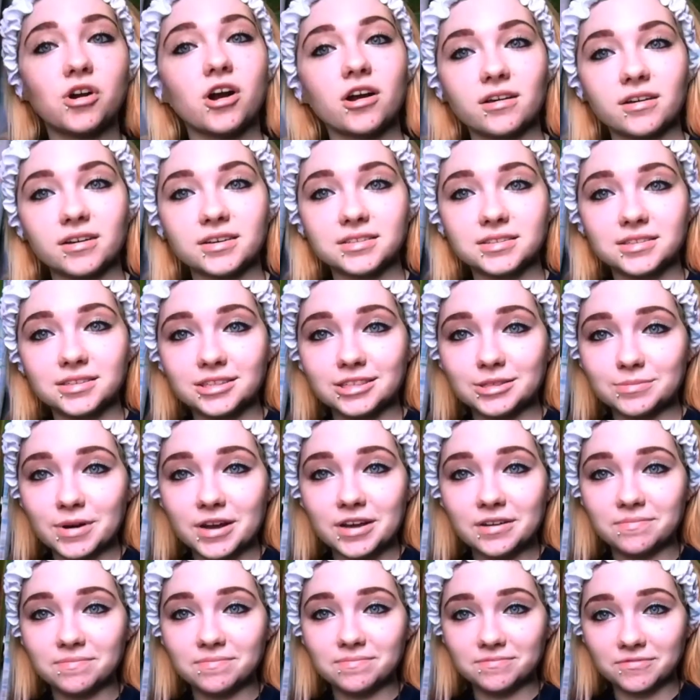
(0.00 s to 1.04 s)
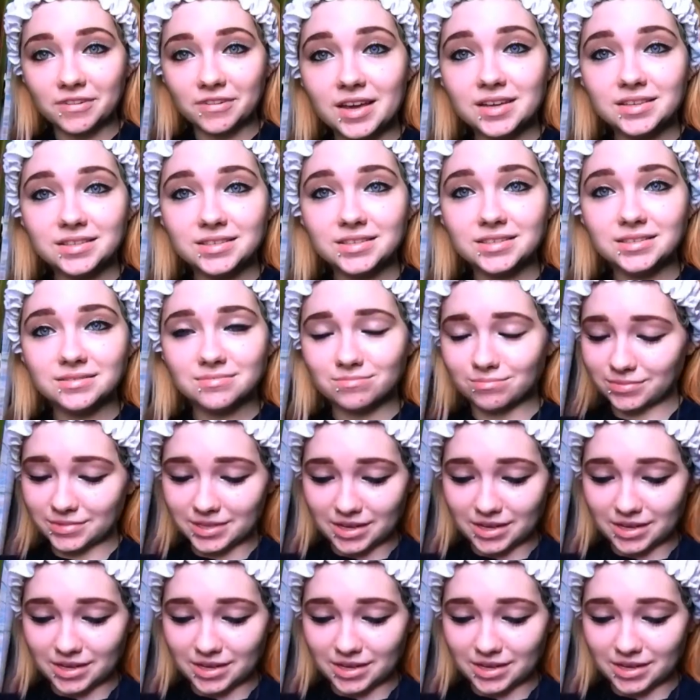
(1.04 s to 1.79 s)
product into my face,